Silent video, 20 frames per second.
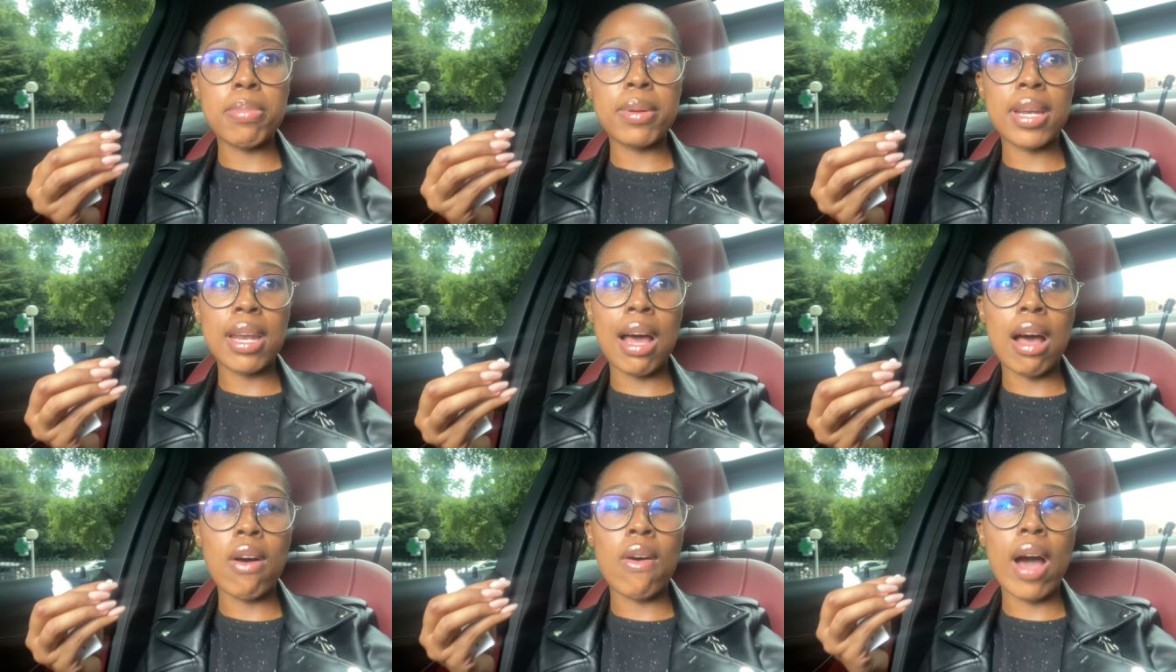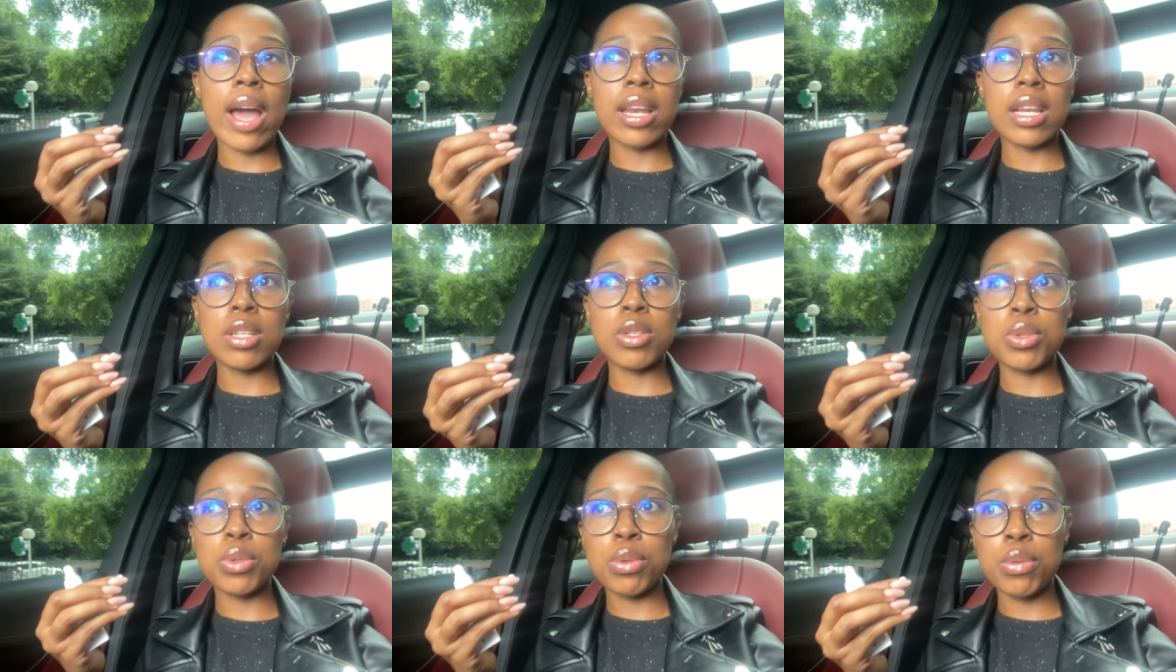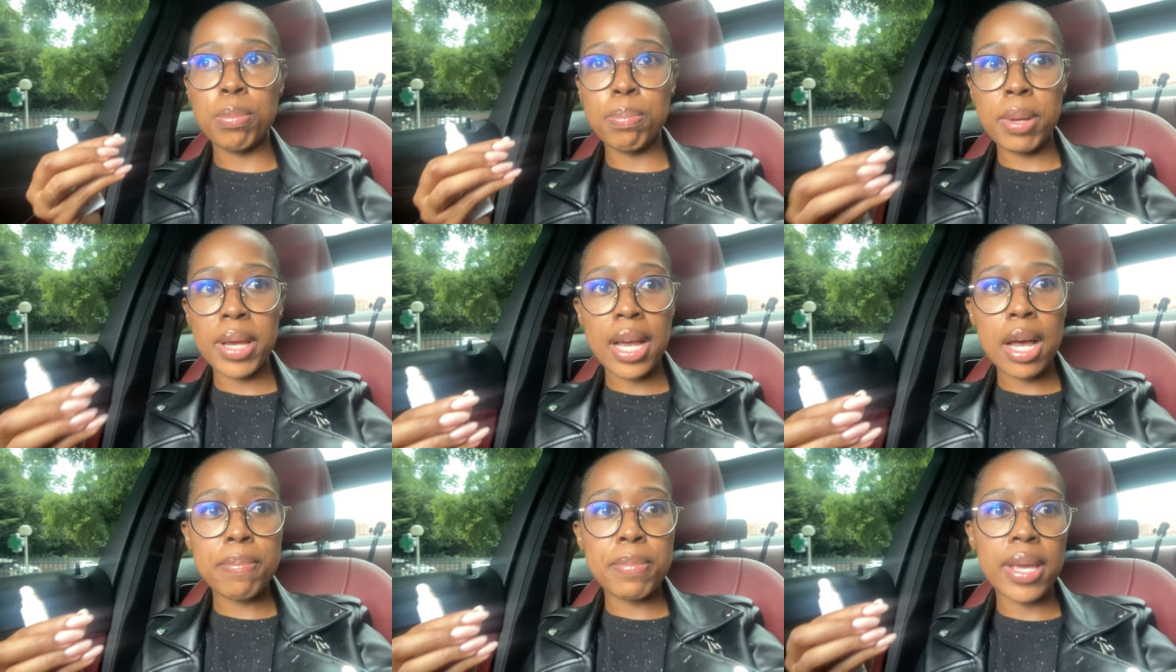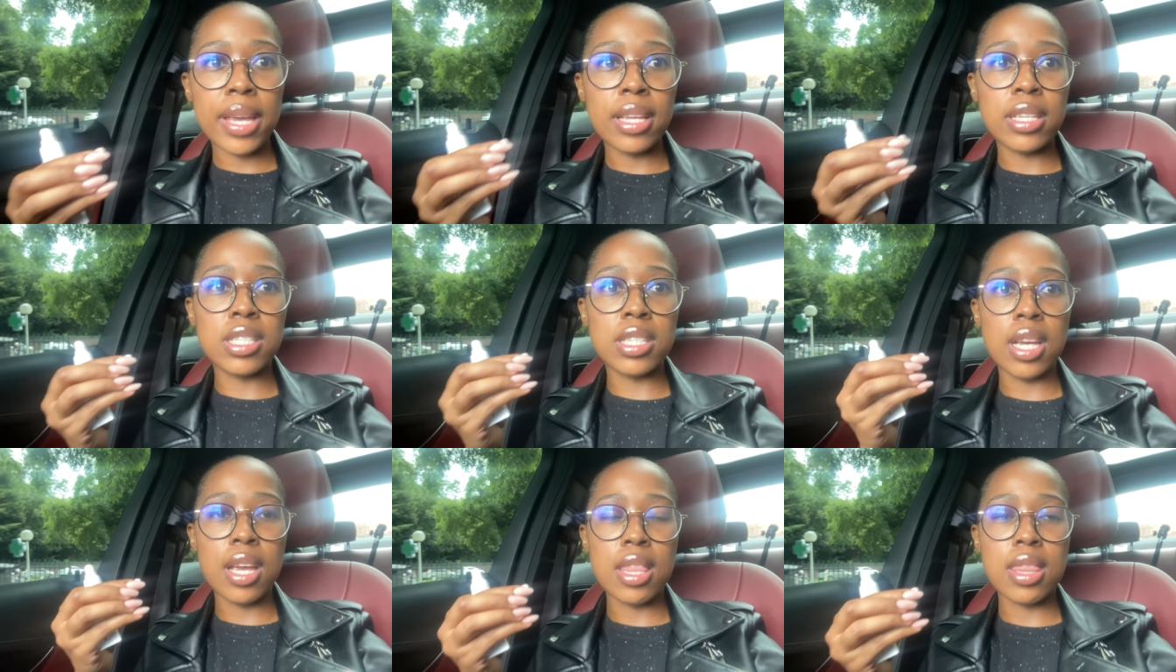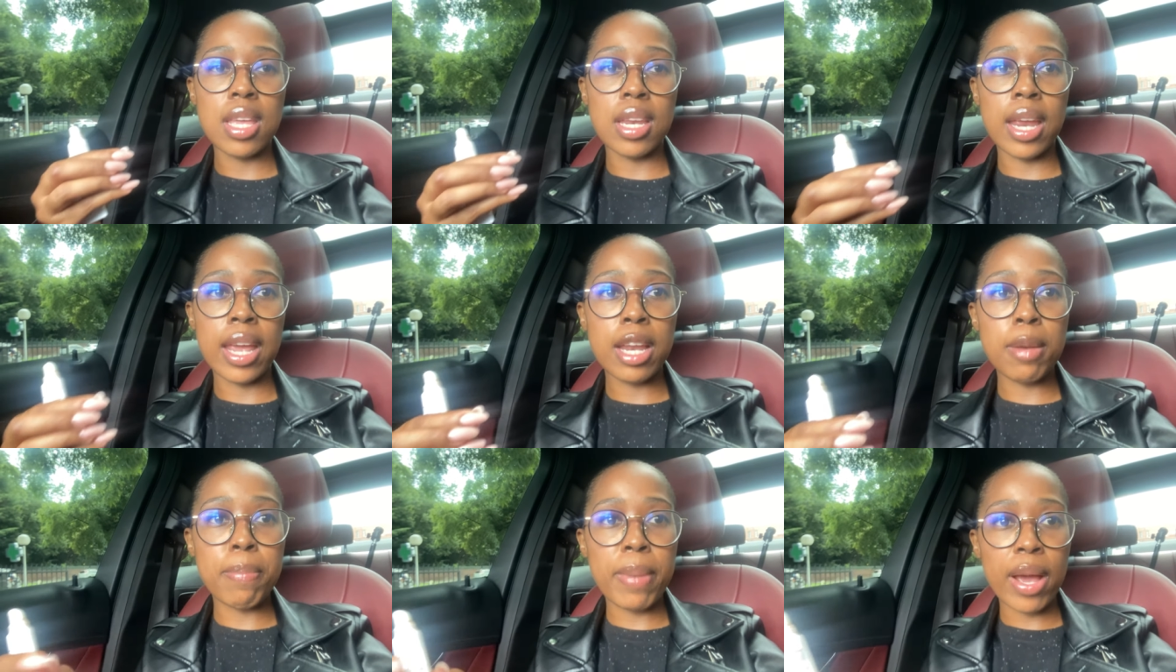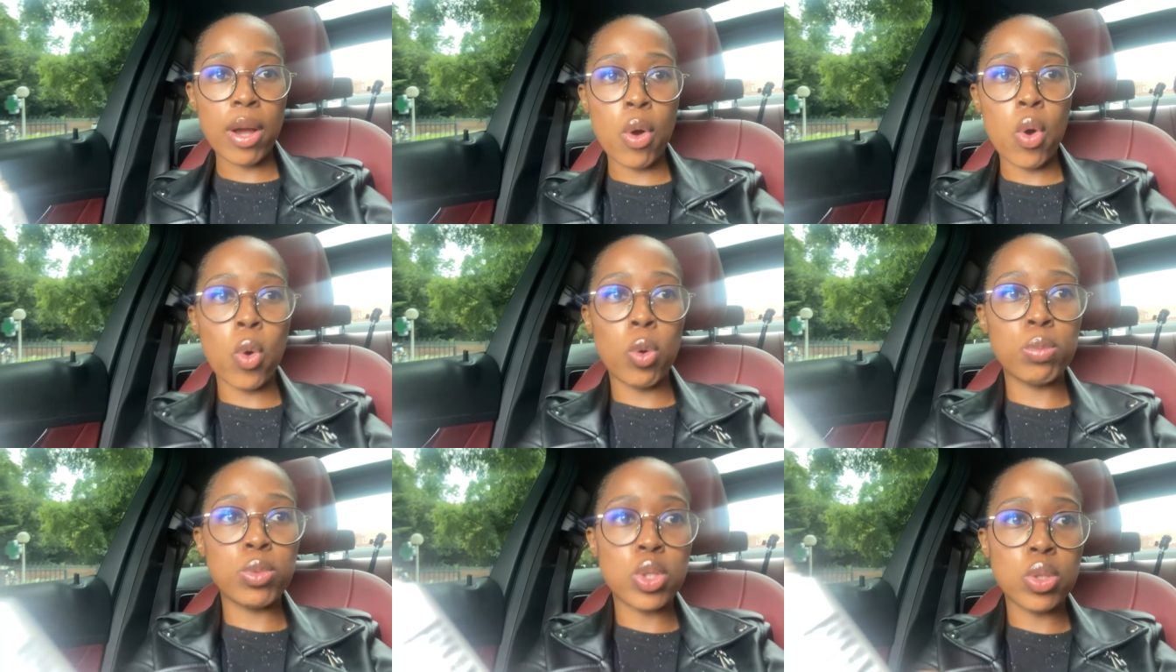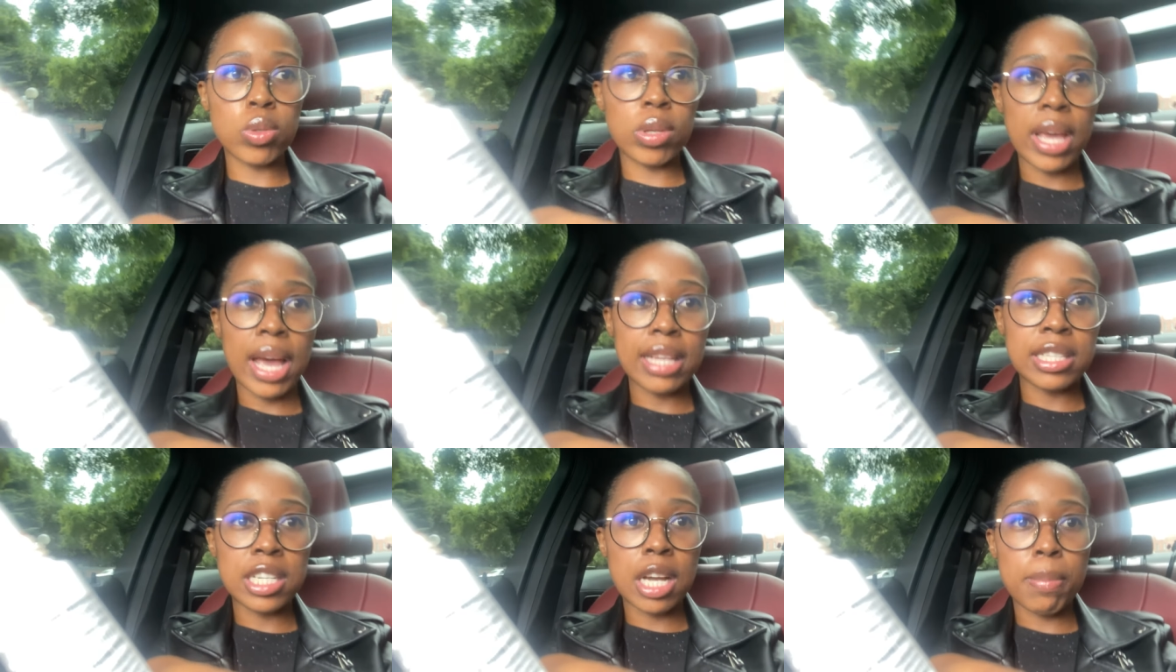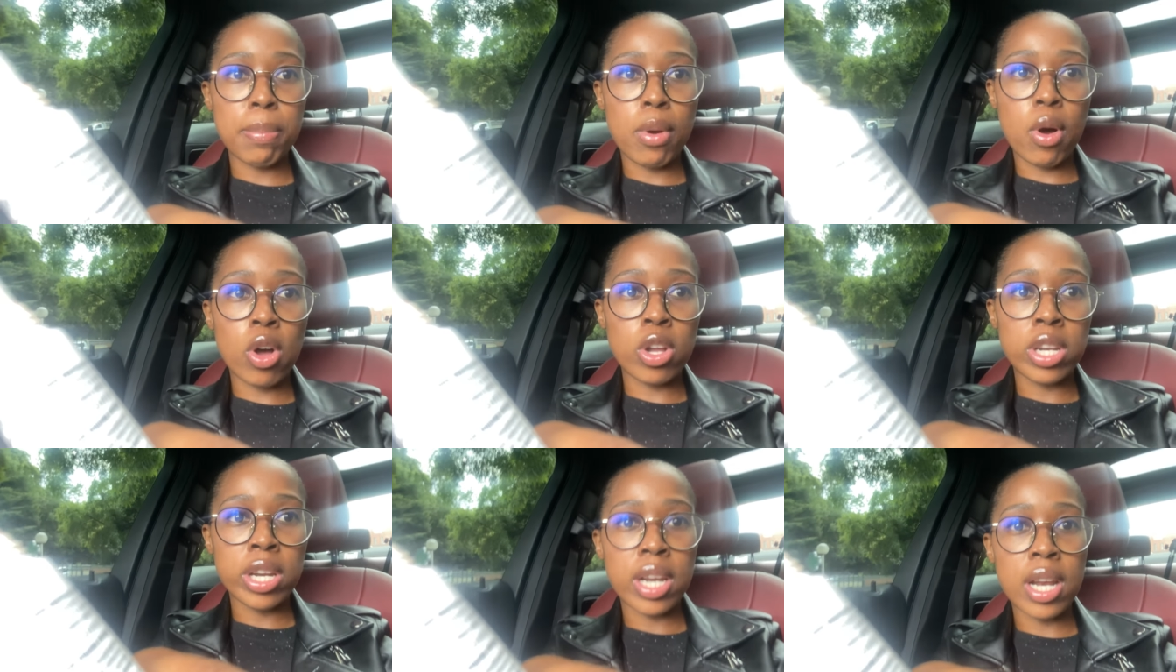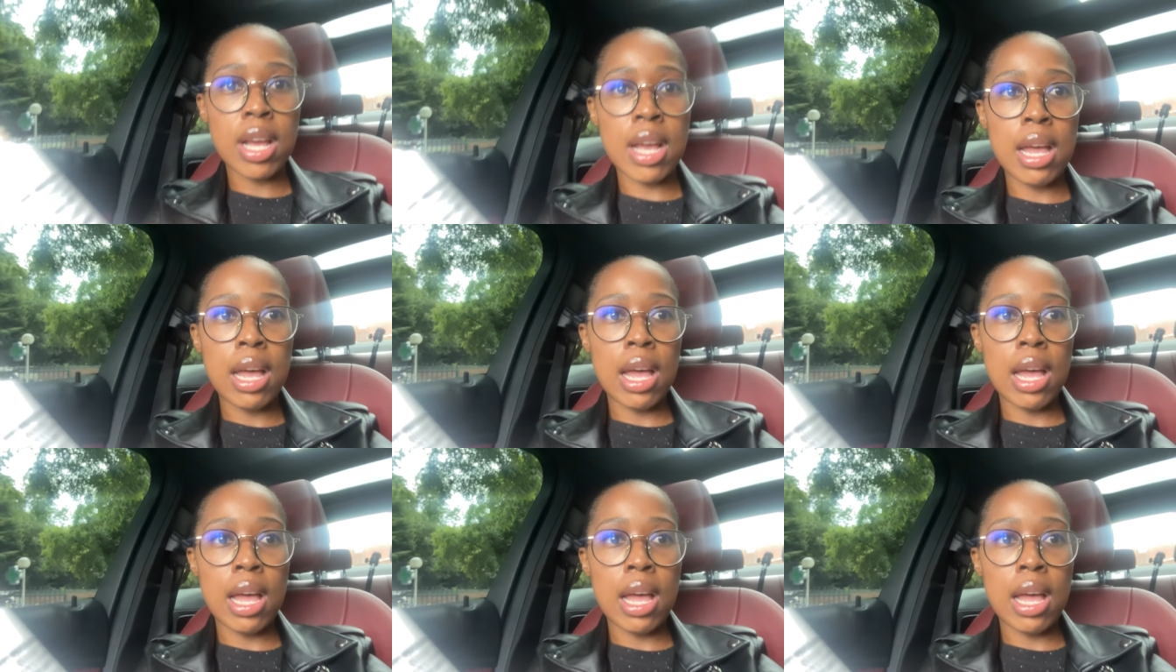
but now I need to pick up AJ and then head back home to catch up on